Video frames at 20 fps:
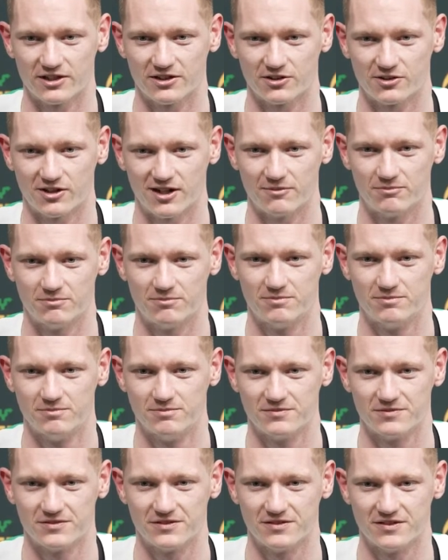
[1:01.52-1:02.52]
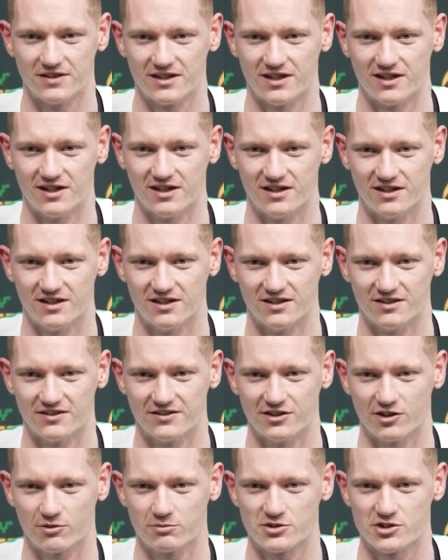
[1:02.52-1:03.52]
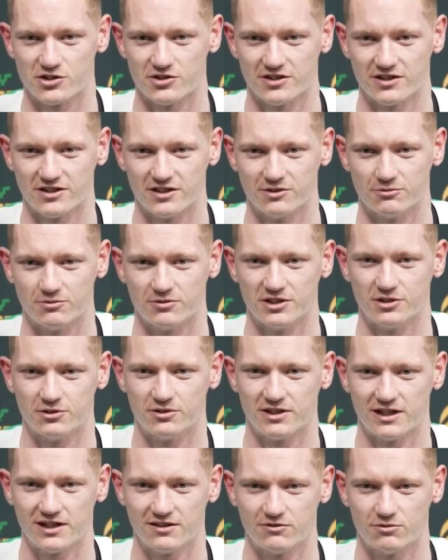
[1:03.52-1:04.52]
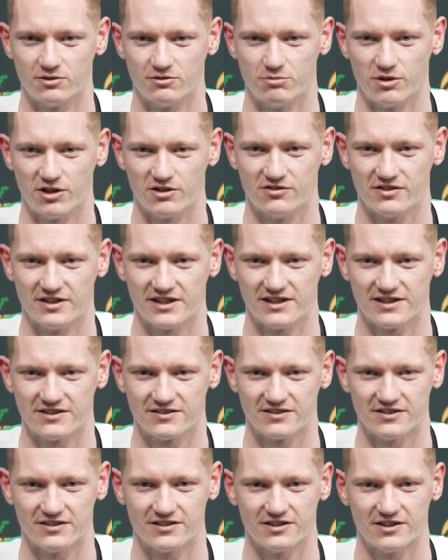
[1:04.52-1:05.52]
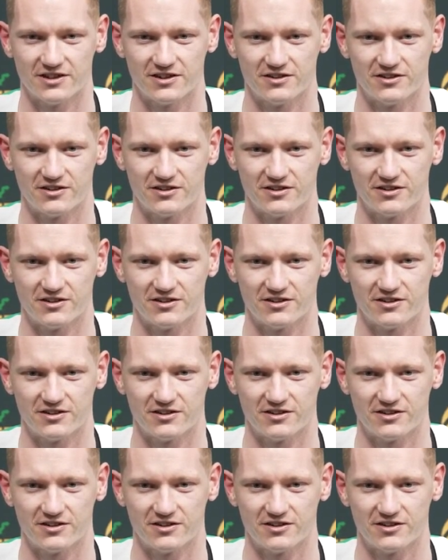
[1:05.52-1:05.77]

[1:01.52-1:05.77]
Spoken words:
going to grab the opportunity that we all have with both hands and, you know,